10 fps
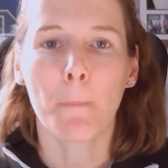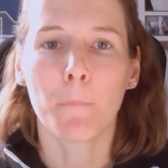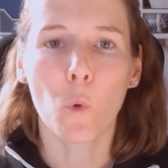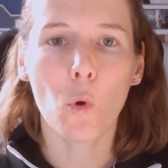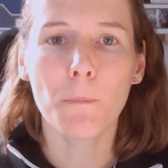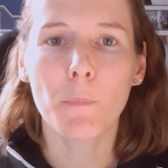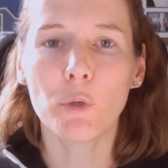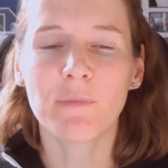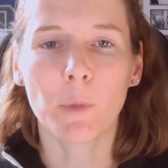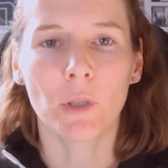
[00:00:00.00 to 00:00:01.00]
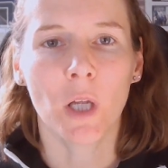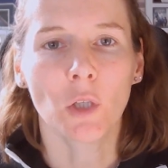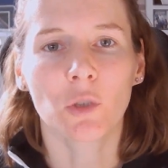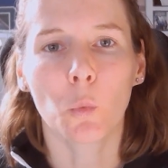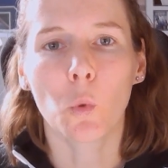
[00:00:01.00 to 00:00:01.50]
more movement
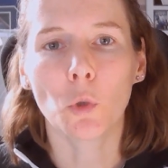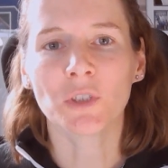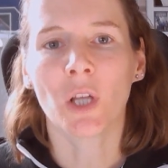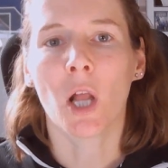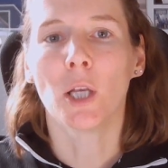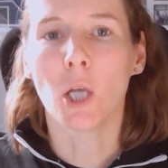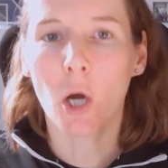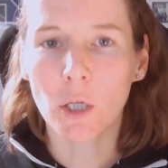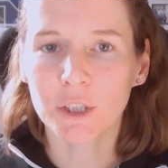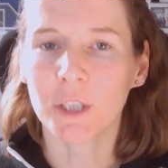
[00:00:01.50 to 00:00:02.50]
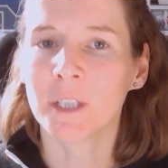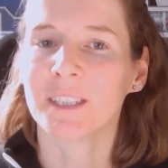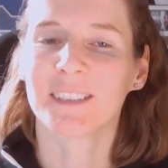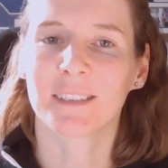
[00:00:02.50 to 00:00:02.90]
towards larger